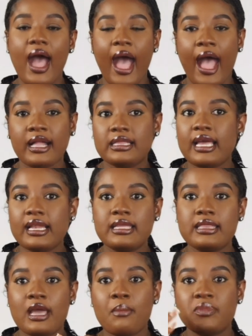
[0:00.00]
and
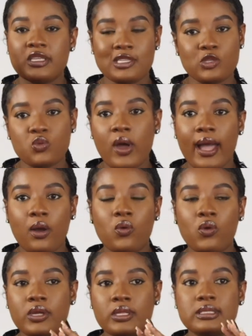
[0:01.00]
telling them, this is what I
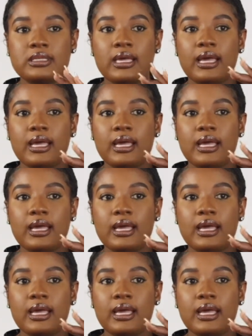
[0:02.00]
want.